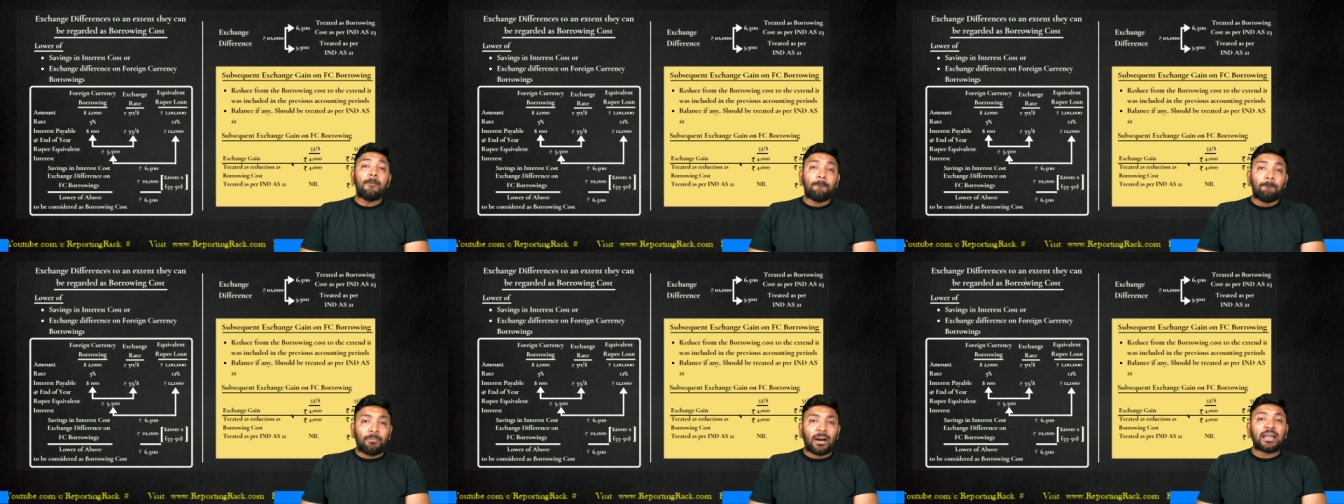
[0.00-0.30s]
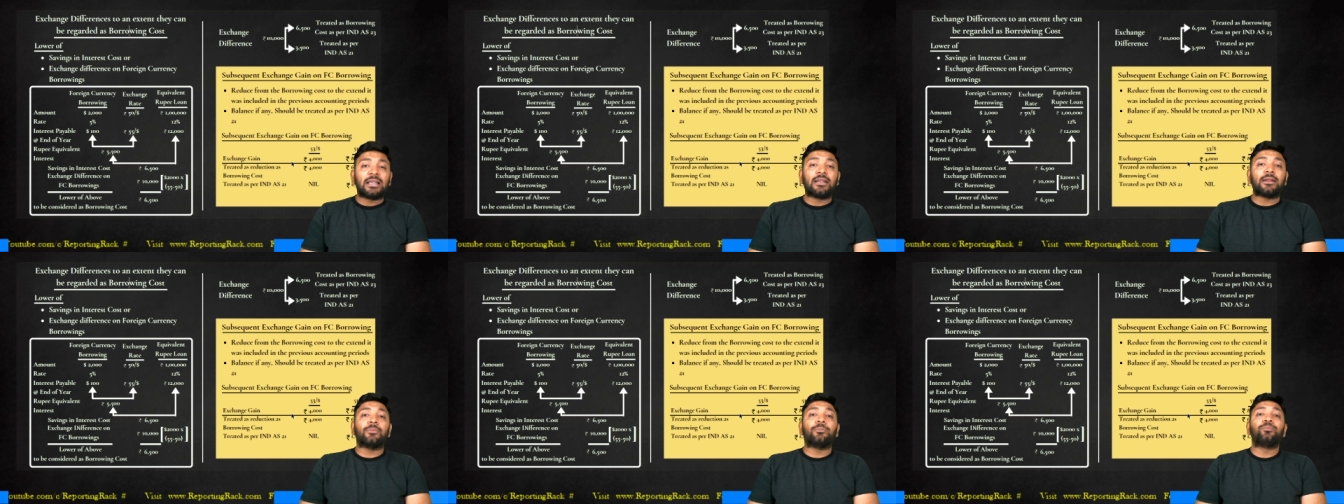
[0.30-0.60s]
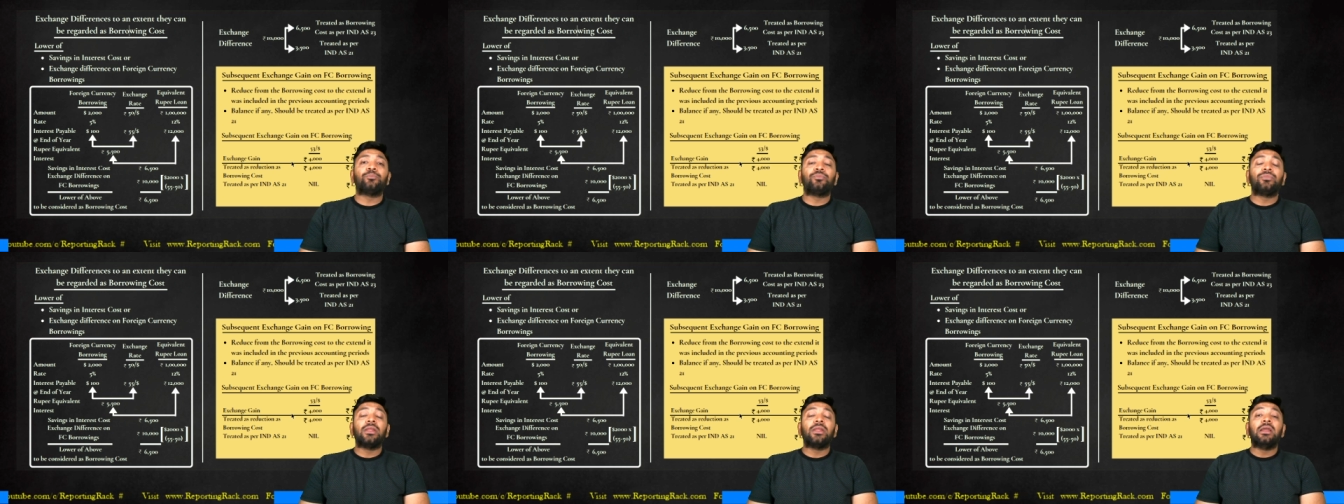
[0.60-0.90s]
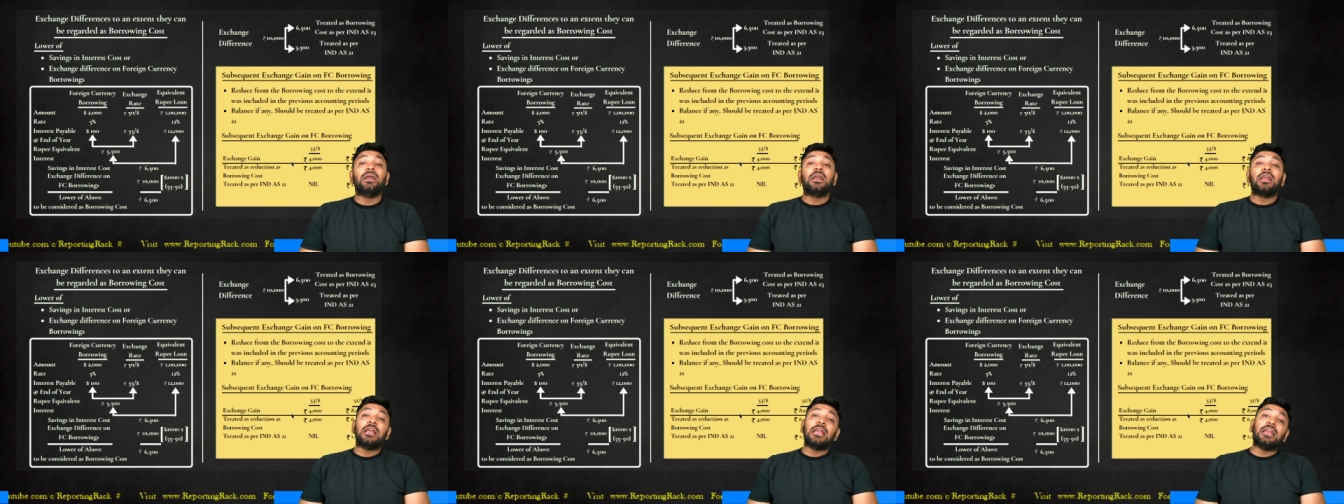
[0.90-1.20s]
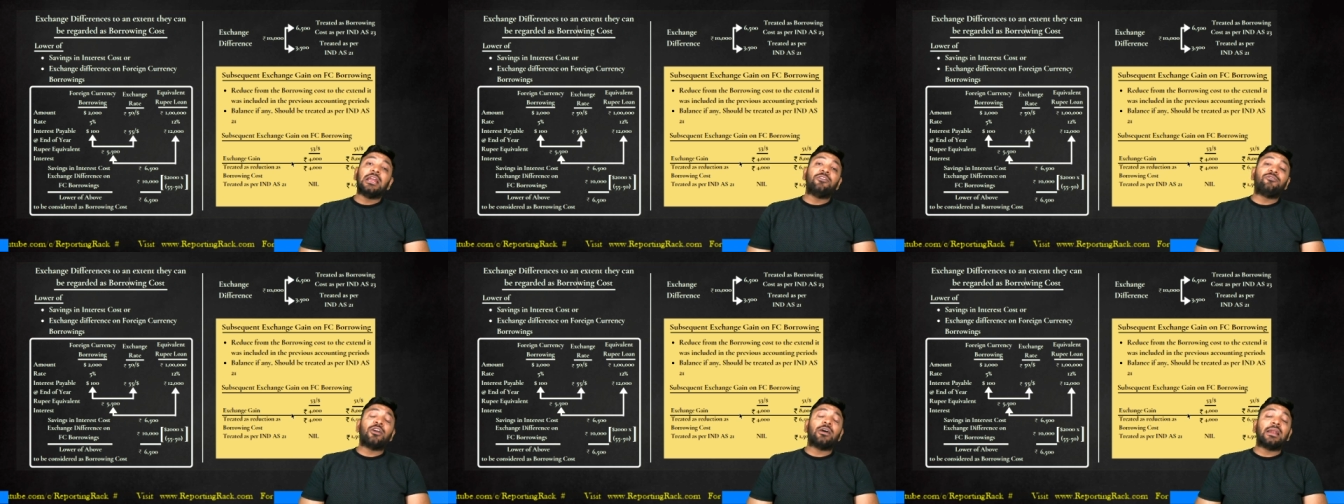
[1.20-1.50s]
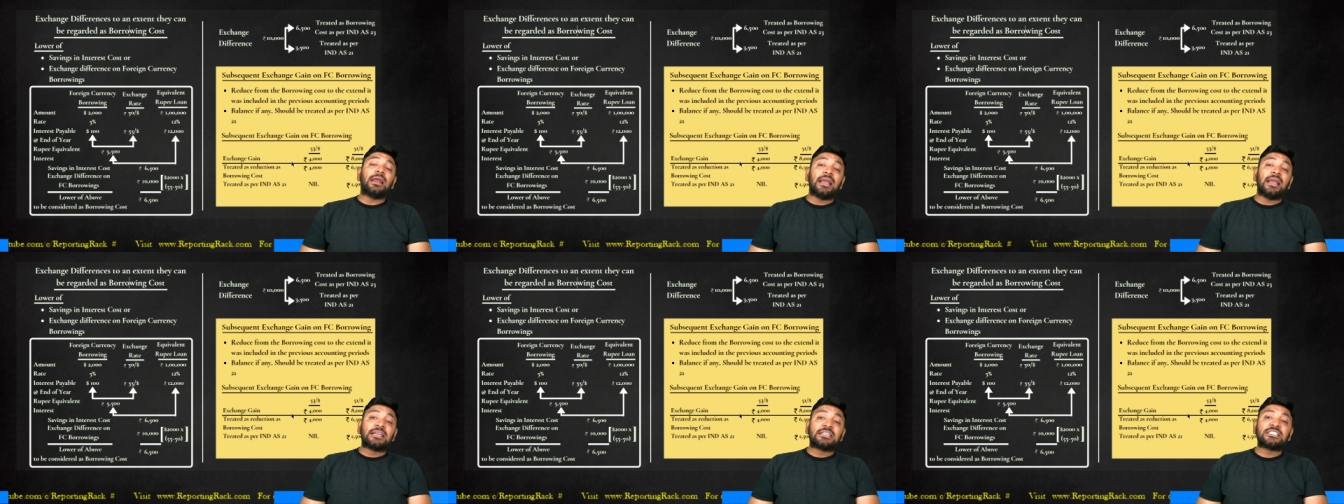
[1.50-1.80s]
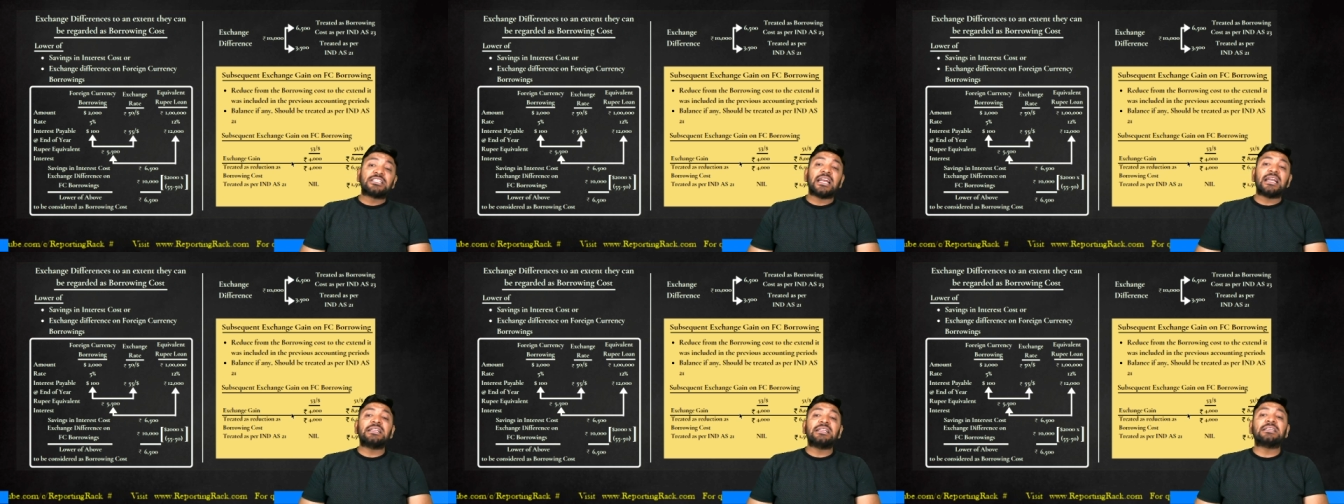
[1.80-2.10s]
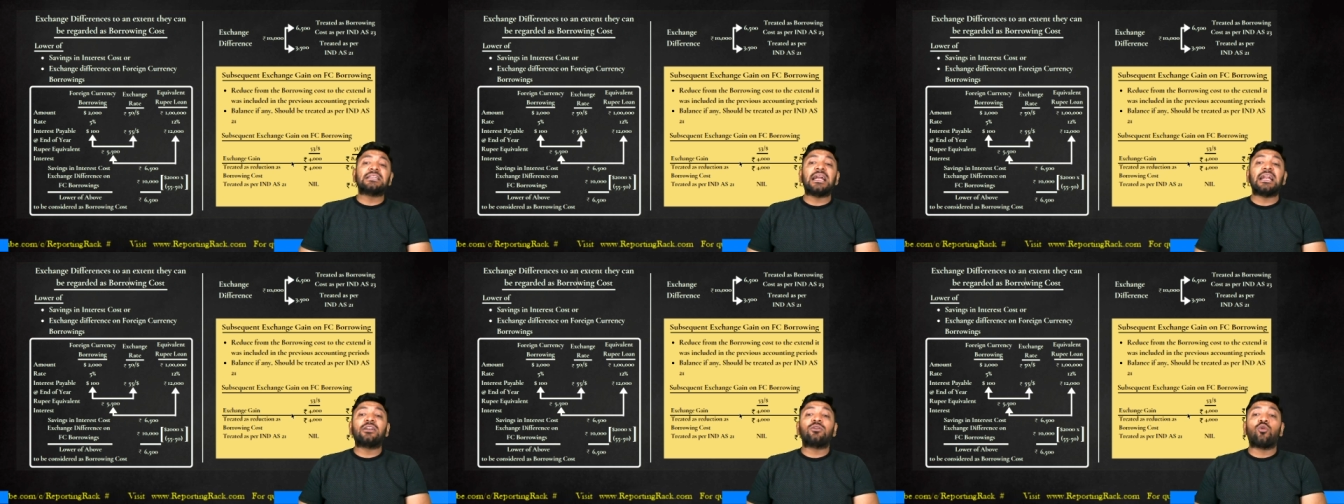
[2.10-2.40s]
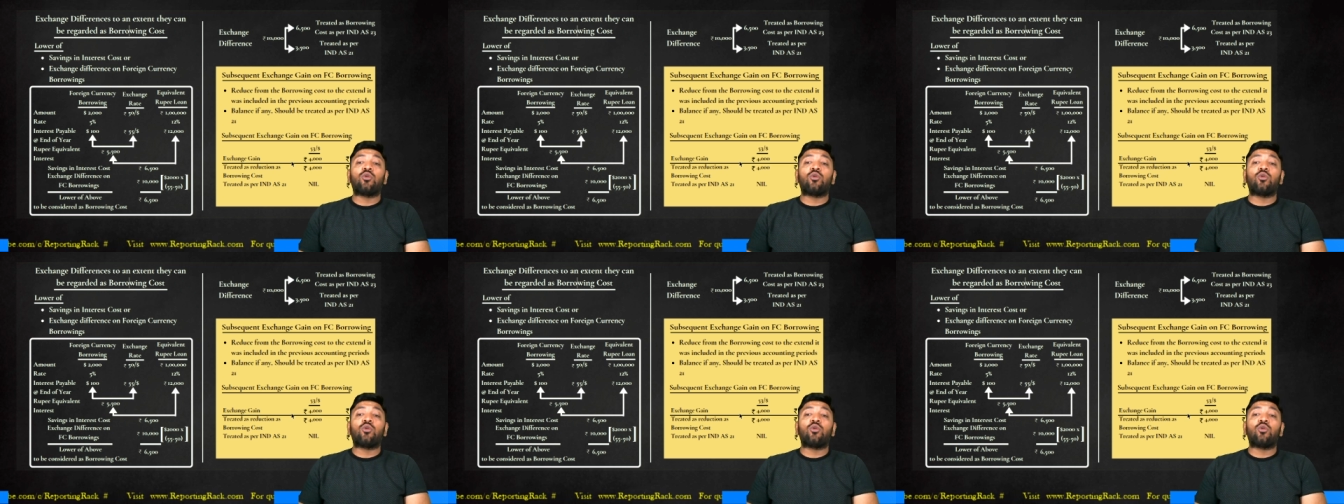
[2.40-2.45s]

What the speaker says: But if your exchange rate